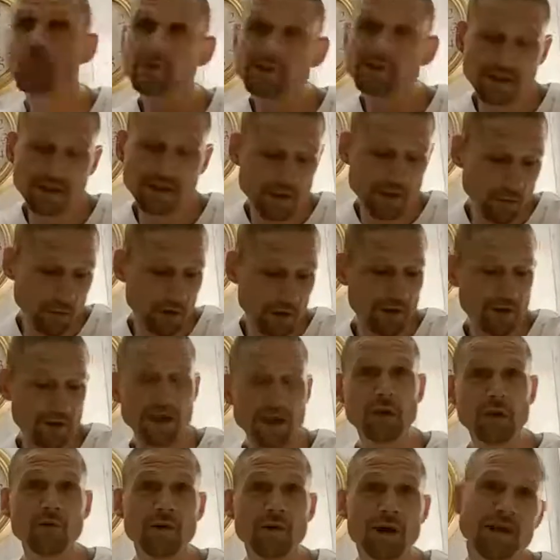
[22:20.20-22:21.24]
into one of the
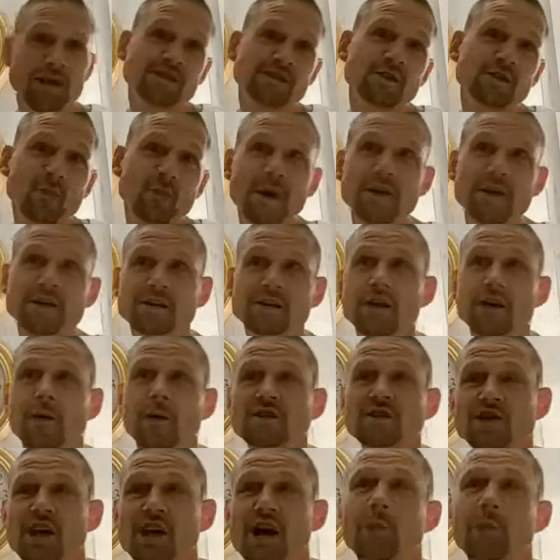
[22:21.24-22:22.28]
units and went to go
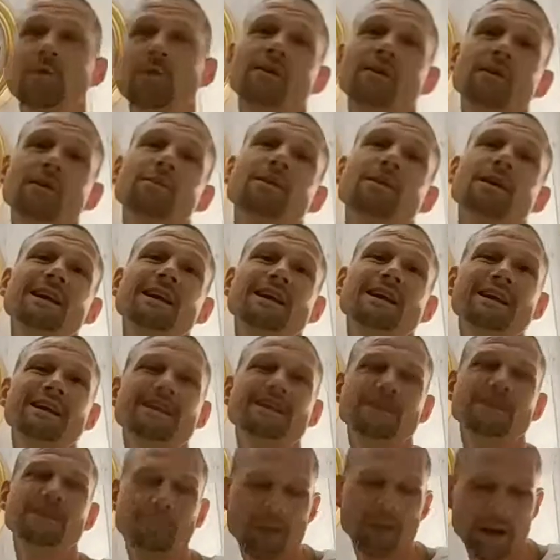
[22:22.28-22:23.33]
and chat with him, and he
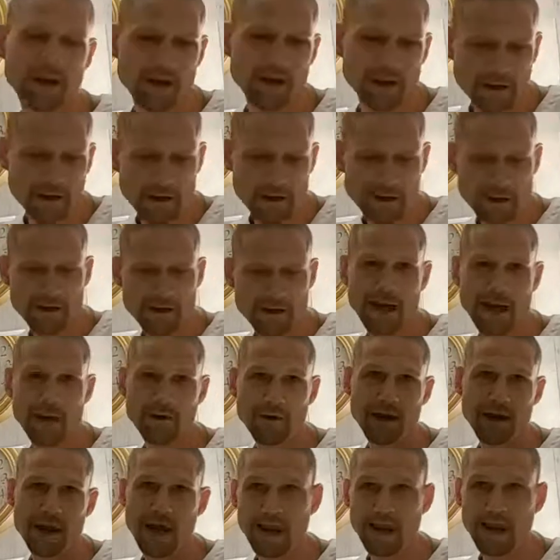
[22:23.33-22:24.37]
disappeared down
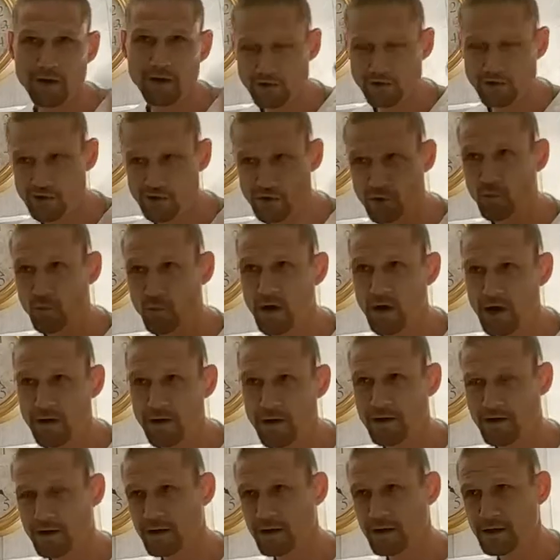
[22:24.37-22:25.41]
an alley or
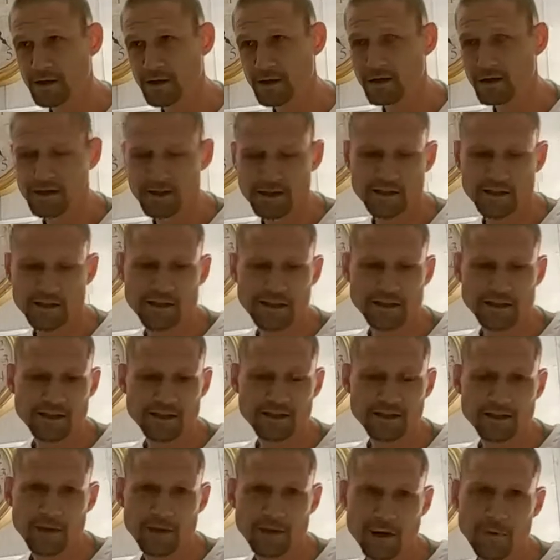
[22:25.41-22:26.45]
somewhere in the
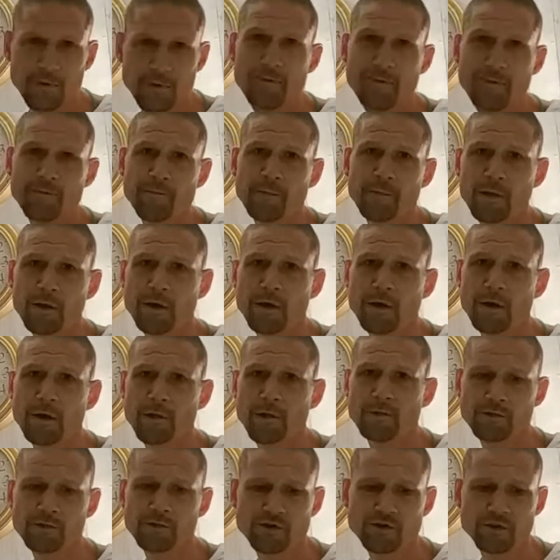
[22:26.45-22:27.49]
city. So
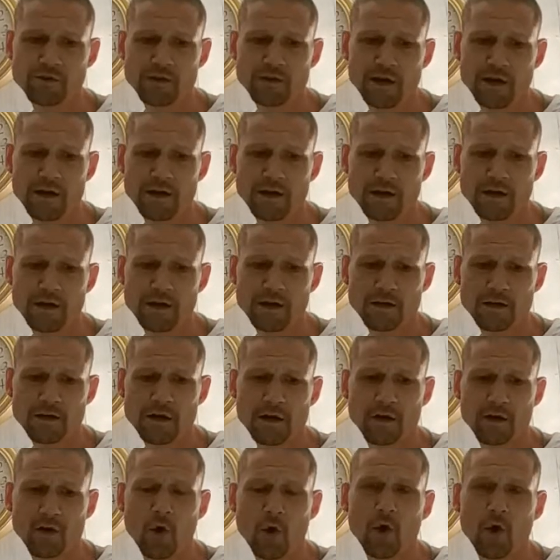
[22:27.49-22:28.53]
they
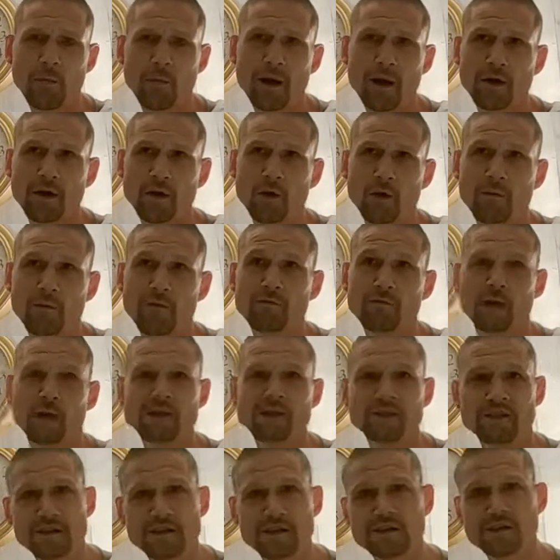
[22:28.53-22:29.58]
caught back up with my
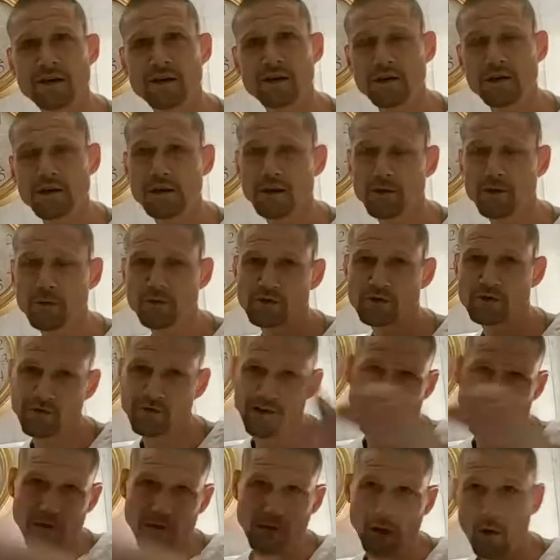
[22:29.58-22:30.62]
sister, who was
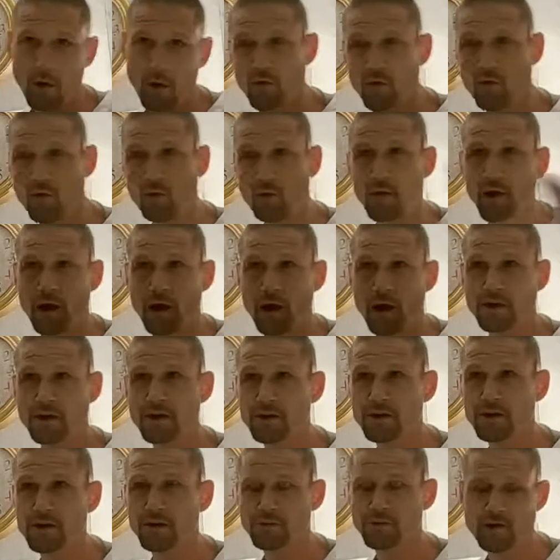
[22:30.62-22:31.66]
around a local park,
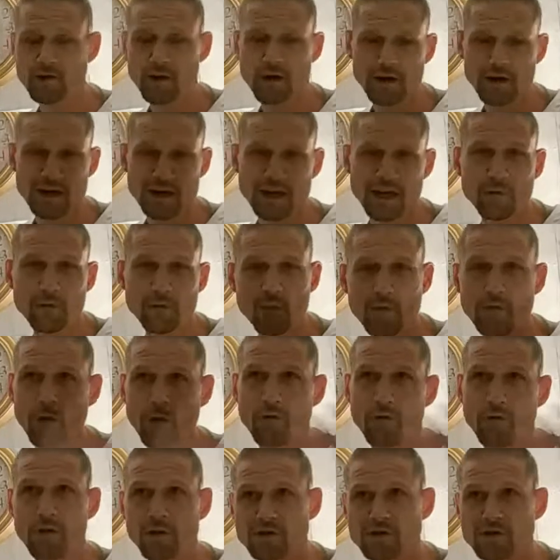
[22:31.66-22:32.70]
trying to keep with
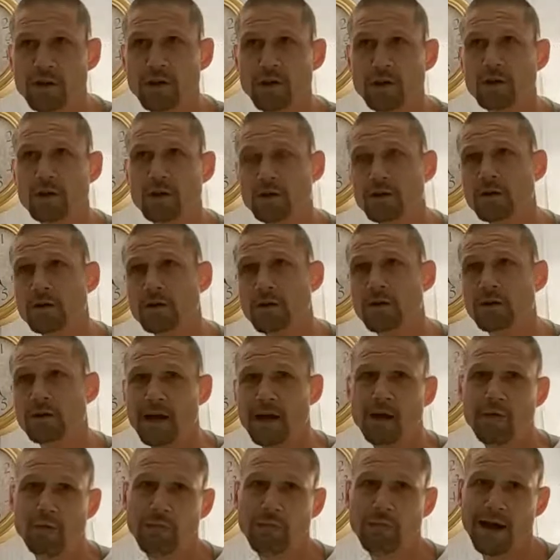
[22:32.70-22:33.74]
others, not
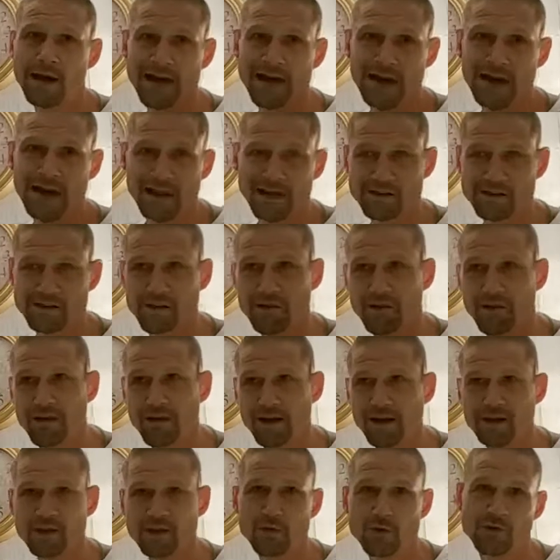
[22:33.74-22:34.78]
down back alleys and
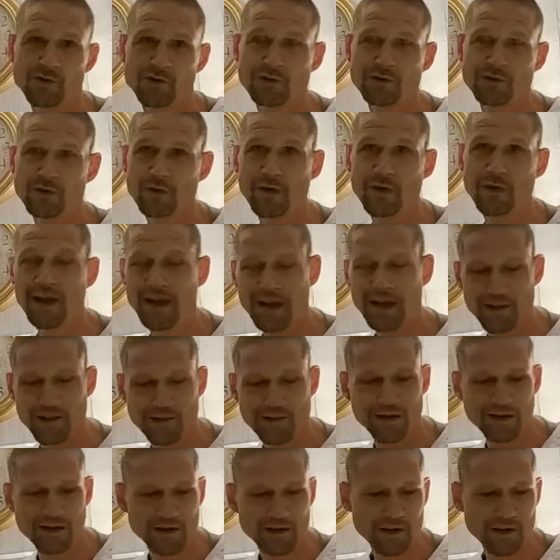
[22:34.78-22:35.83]
things. She wasn't doing
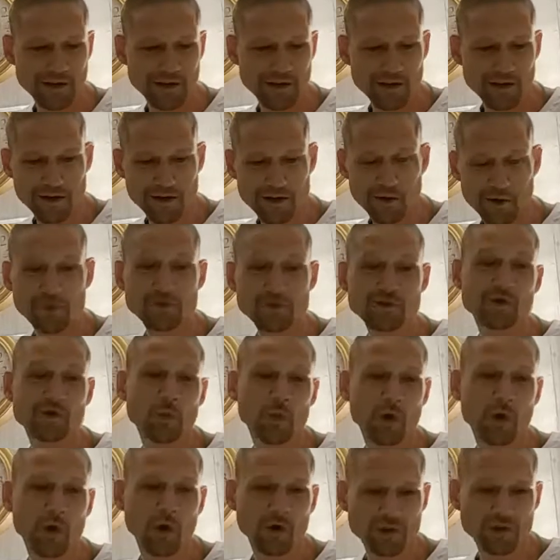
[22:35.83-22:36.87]
anything
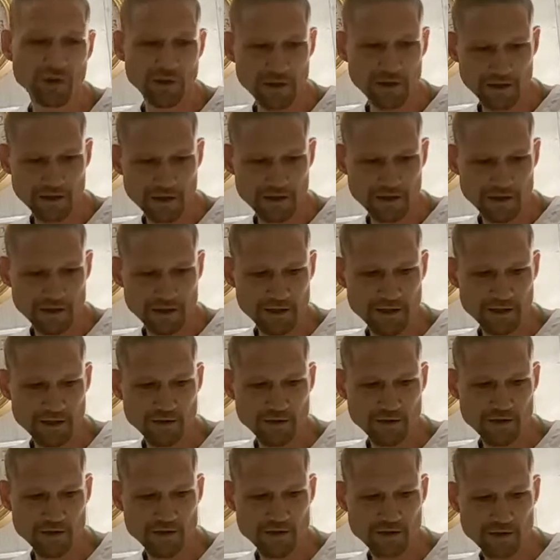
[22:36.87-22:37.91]
untoward.
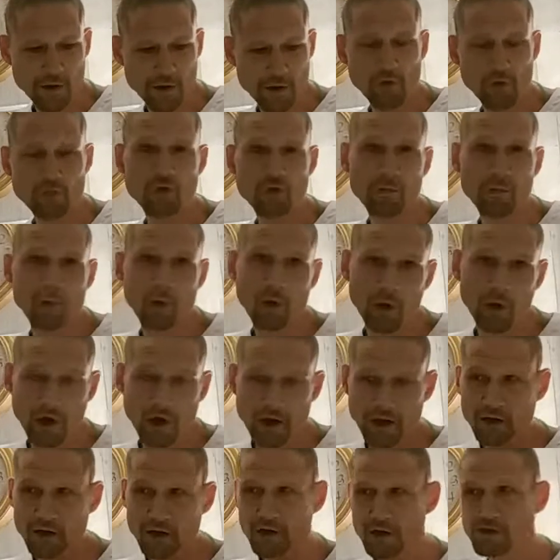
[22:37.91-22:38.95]
She's honourable
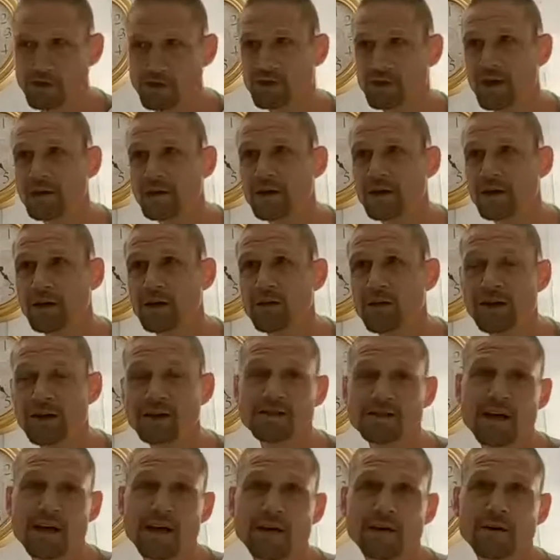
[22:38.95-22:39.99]
like us, and they
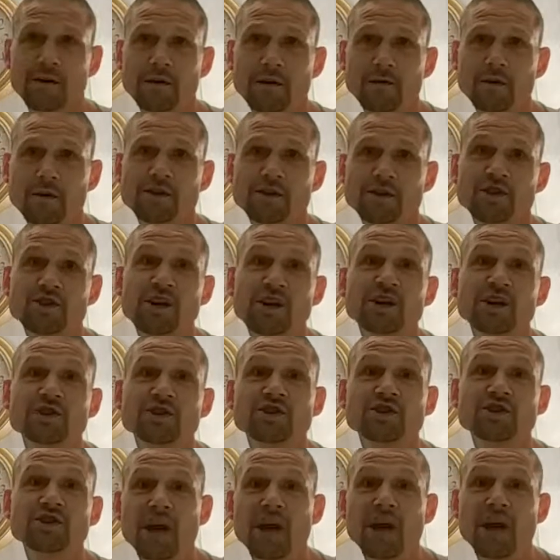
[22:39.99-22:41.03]
said, "We suggest
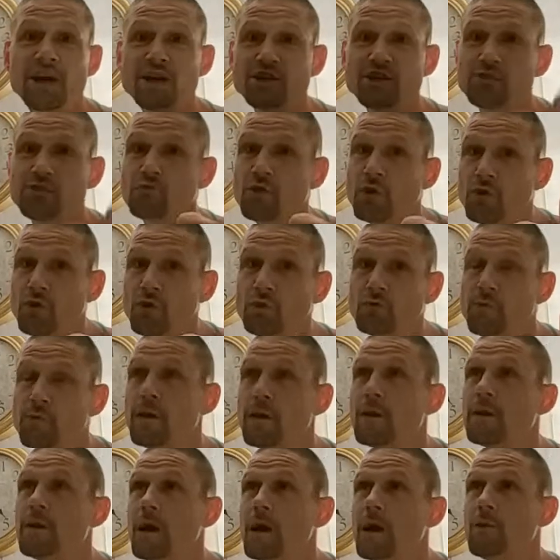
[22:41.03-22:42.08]
you change your route,
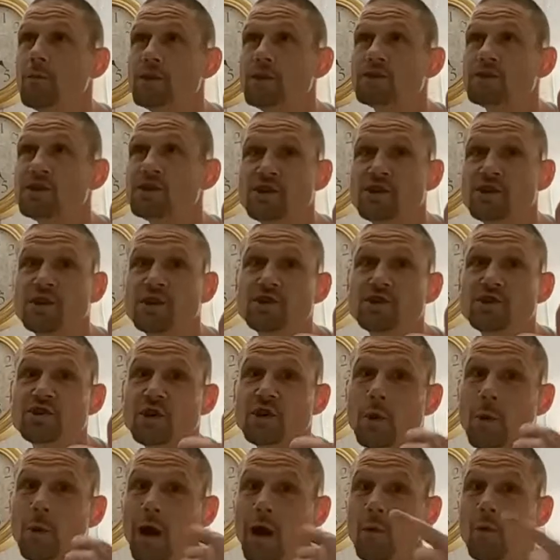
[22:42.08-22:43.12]
and we suggest you
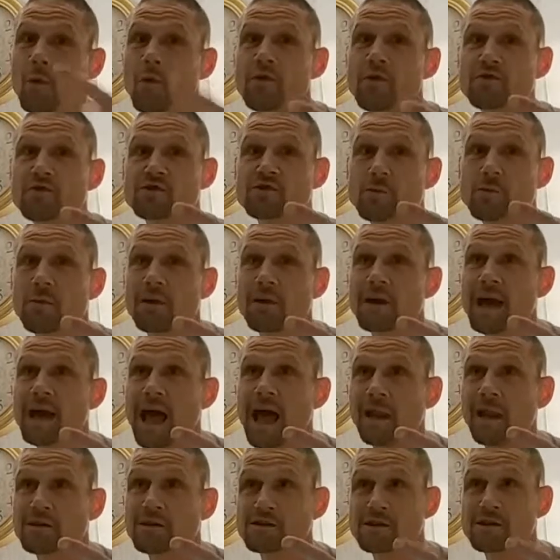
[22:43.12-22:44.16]
go out with somebody
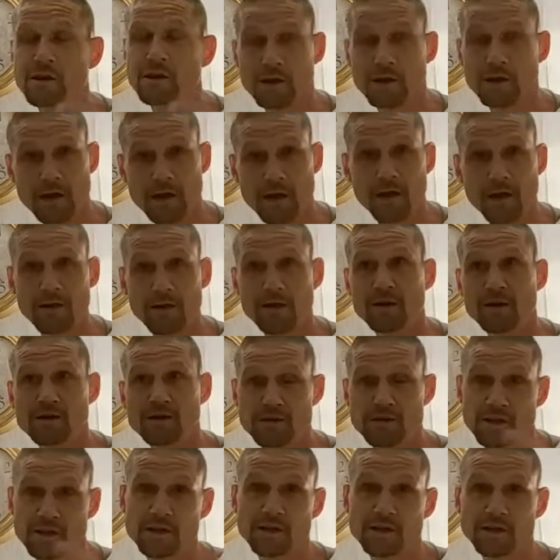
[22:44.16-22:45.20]
else, and
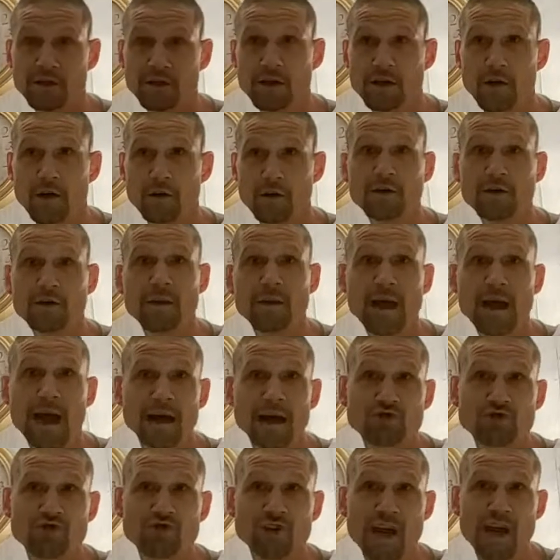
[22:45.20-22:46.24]
that you be
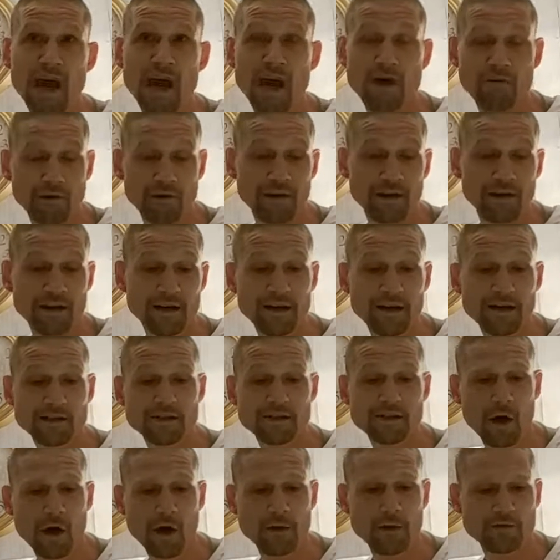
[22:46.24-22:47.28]
extra careful in these
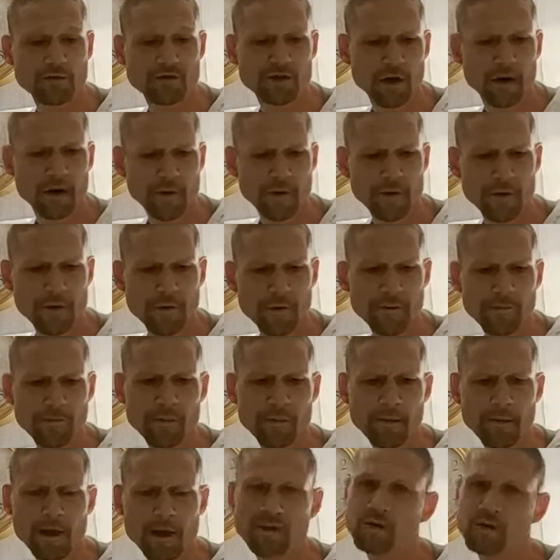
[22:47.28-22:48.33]
times." So
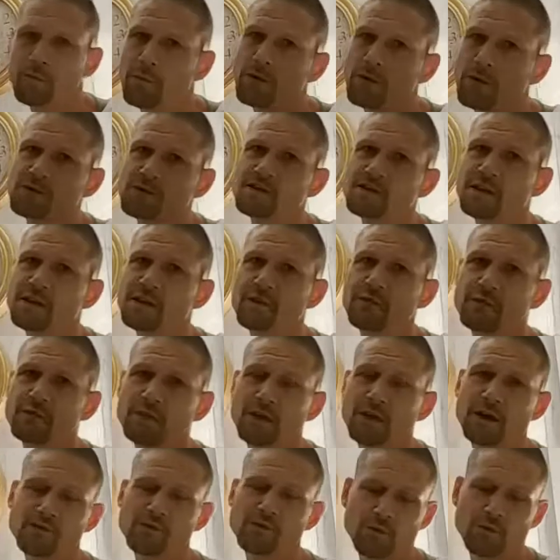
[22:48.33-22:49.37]
that's a positive, and
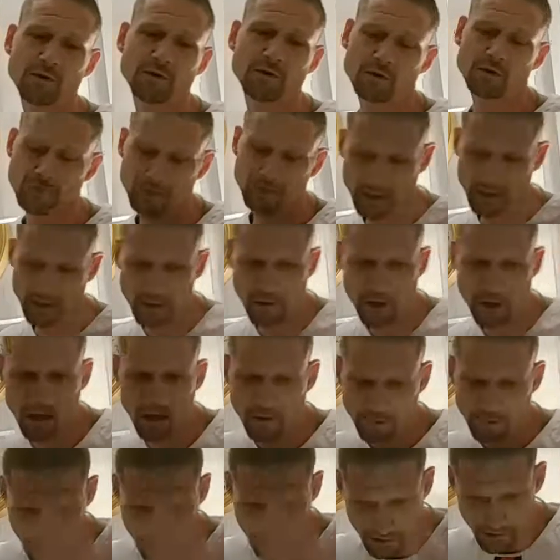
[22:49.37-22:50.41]
that's what
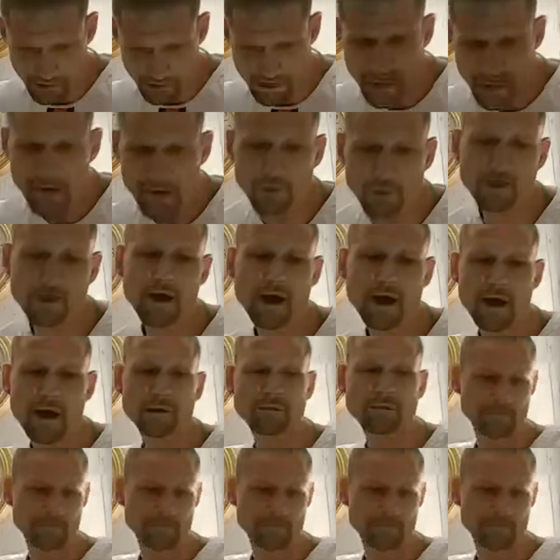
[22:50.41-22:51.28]
I'll yield there.